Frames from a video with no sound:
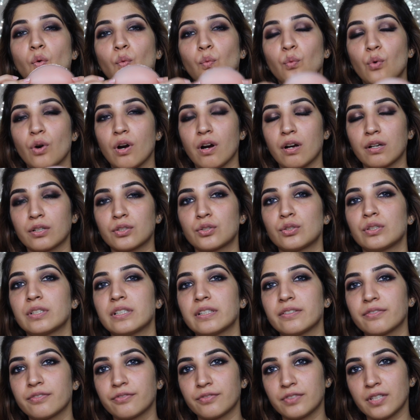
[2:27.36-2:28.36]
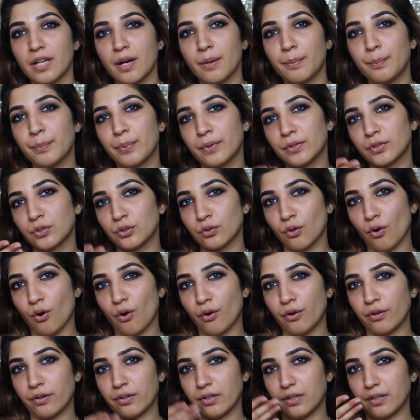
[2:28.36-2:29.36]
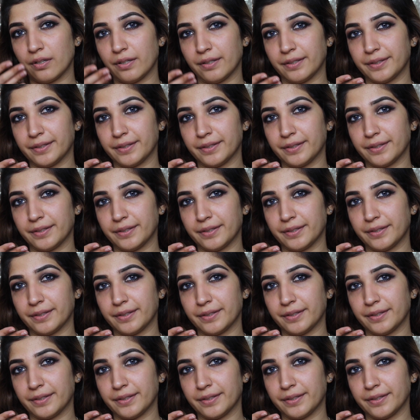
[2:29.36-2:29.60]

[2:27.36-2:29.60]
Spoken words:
work to lift up your